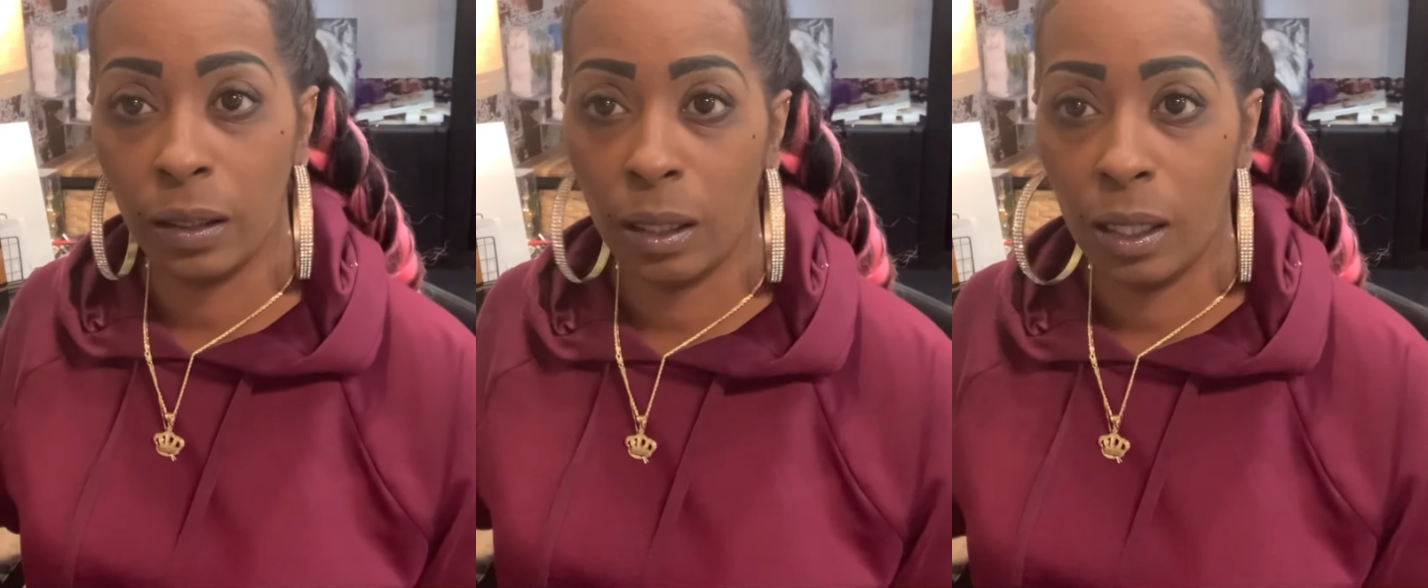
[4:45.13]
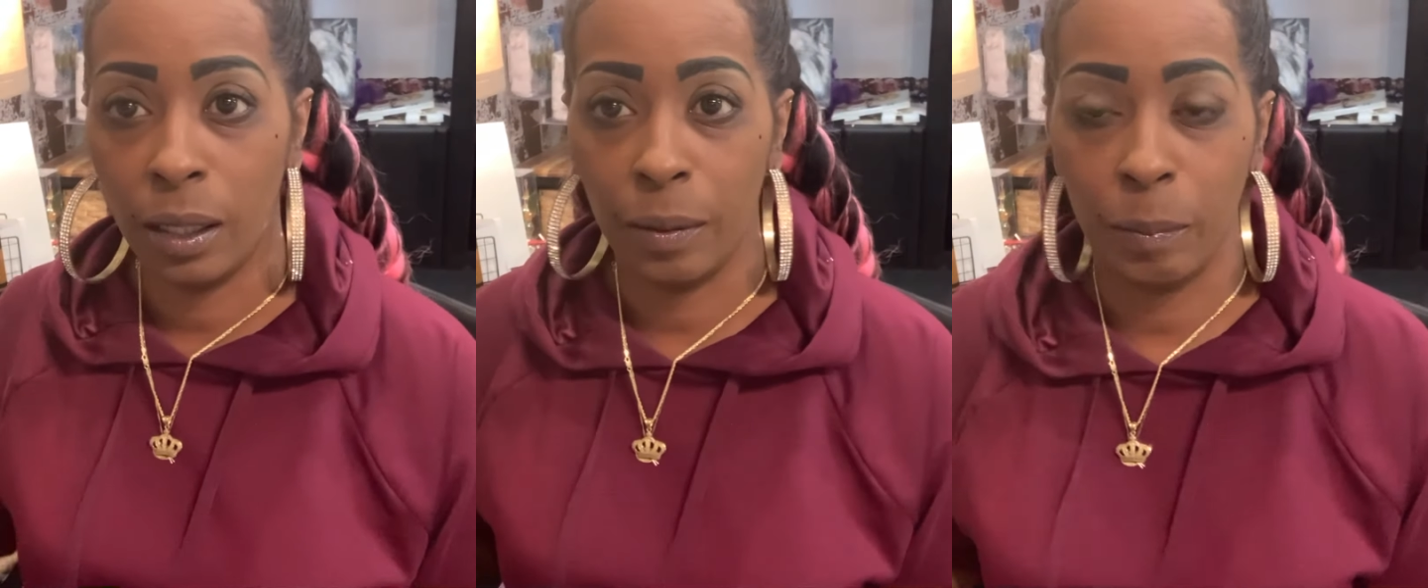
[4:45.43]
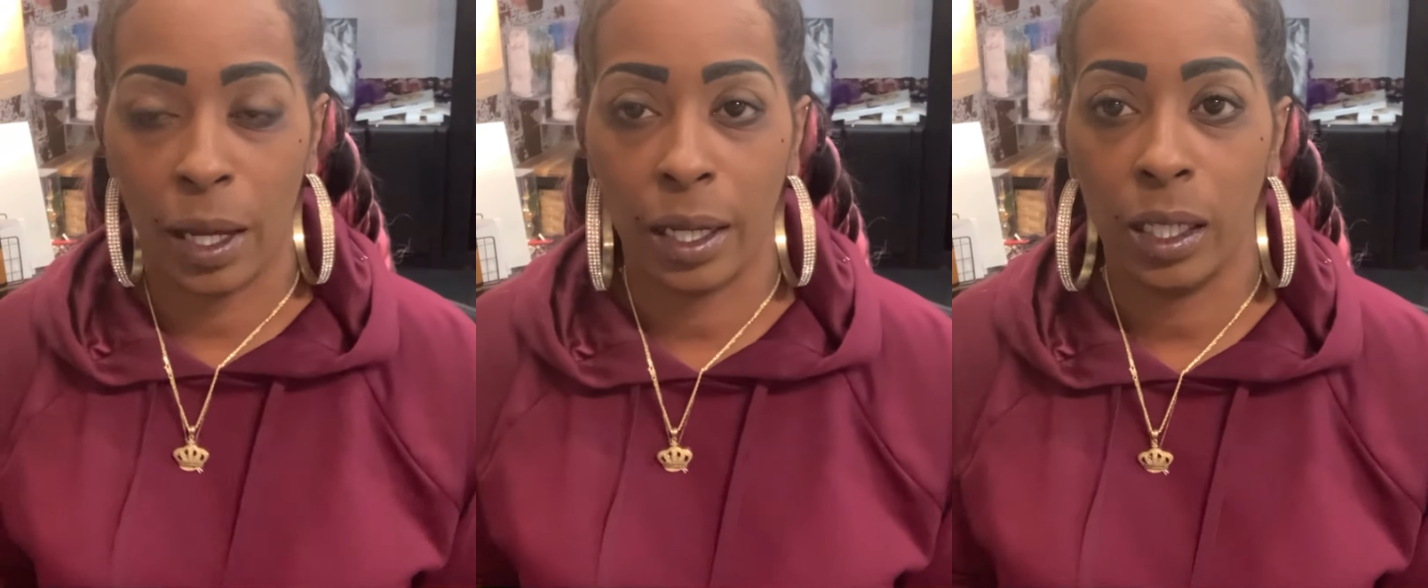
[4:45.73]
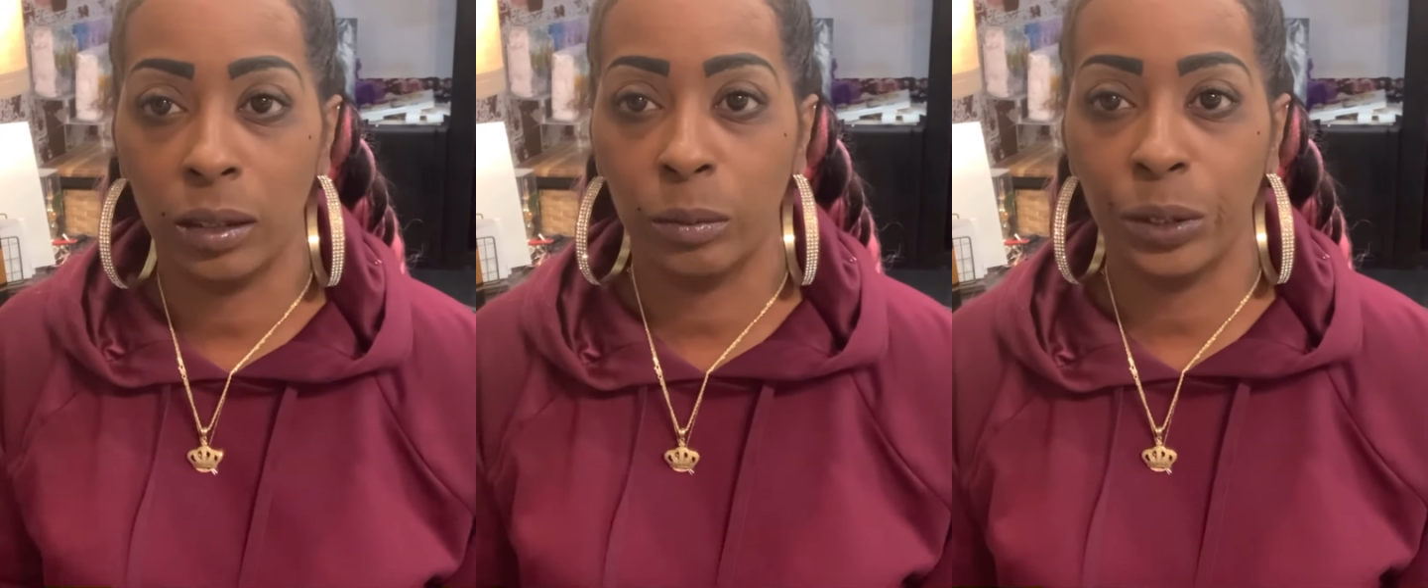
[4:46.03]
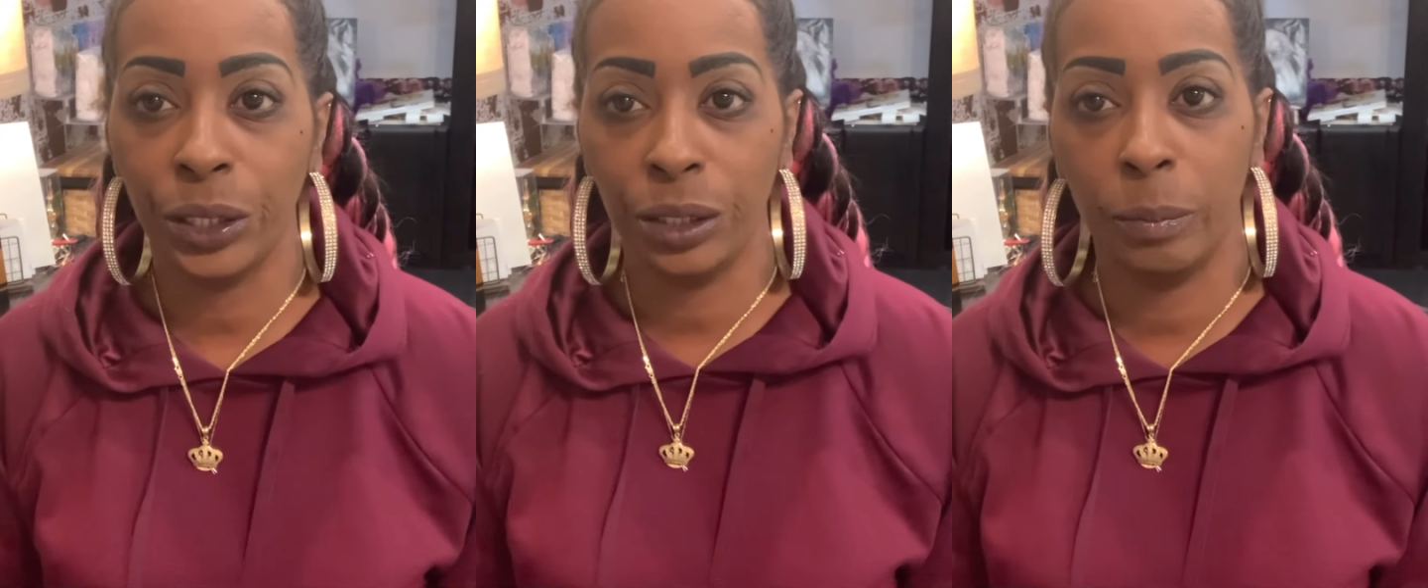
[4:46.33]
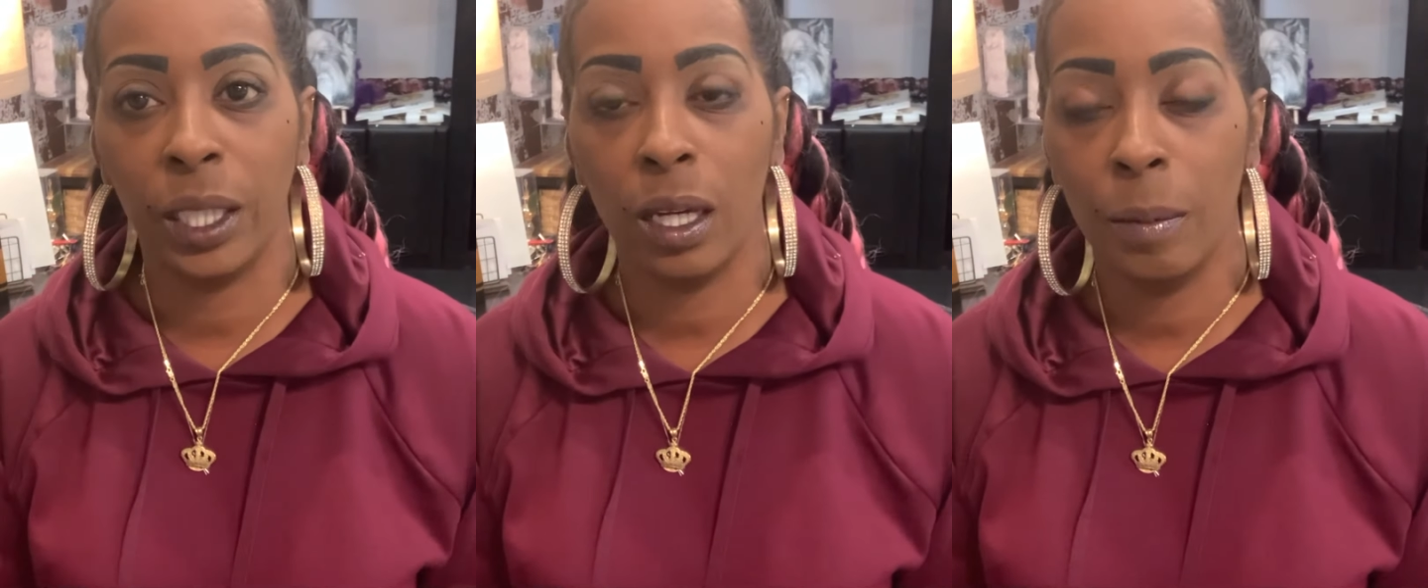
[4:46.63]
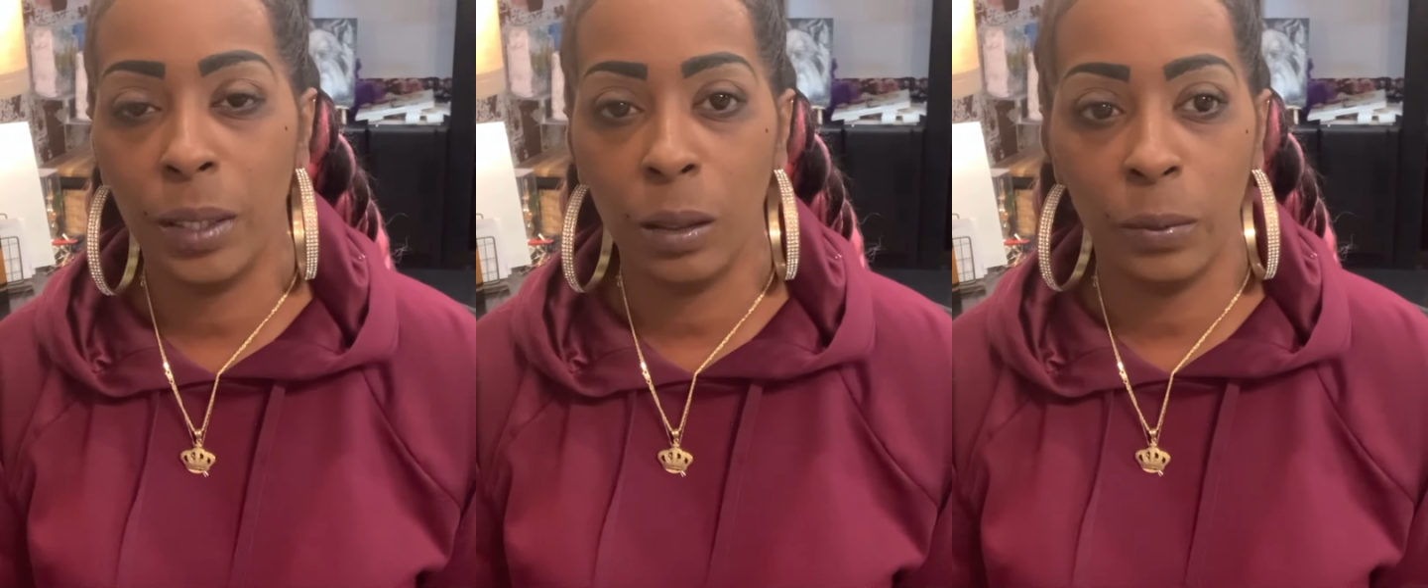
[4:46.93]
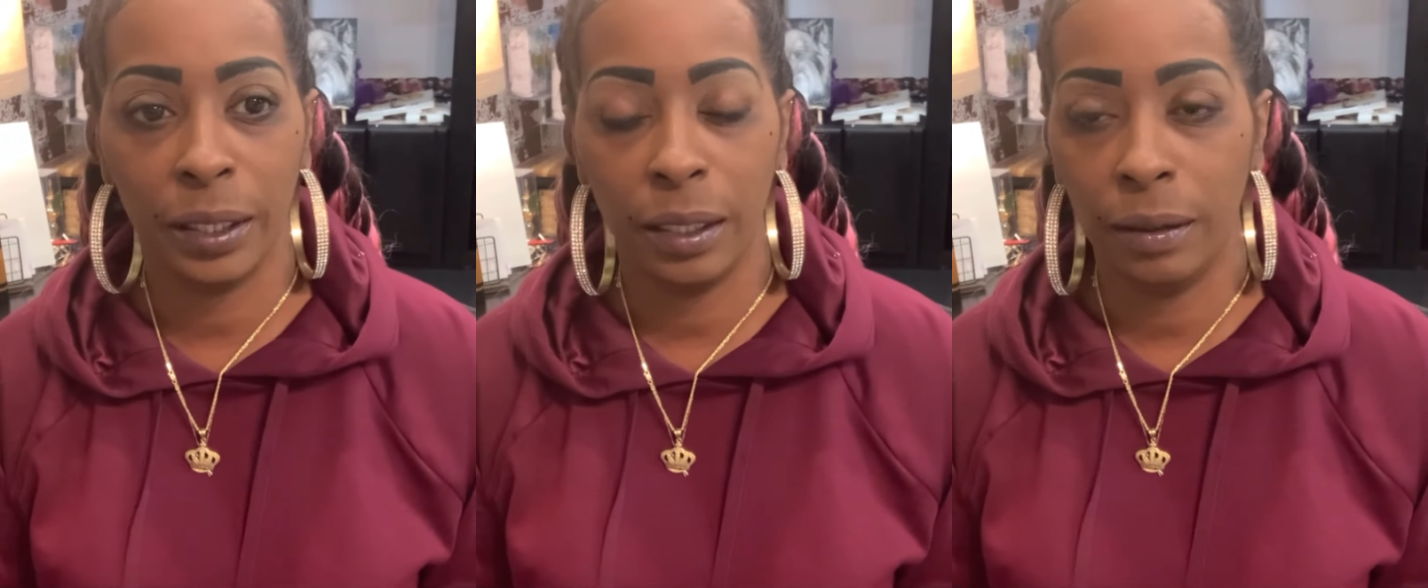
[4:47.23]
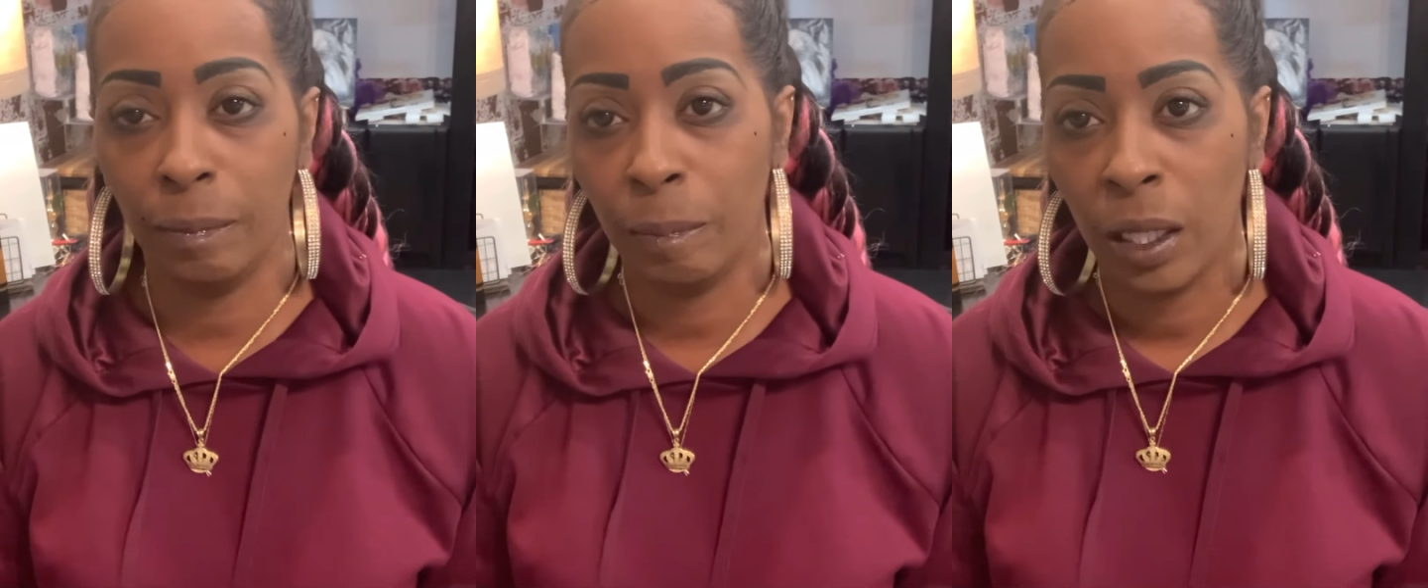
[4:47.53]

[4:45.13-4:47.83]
Uh, my customers should be coming within,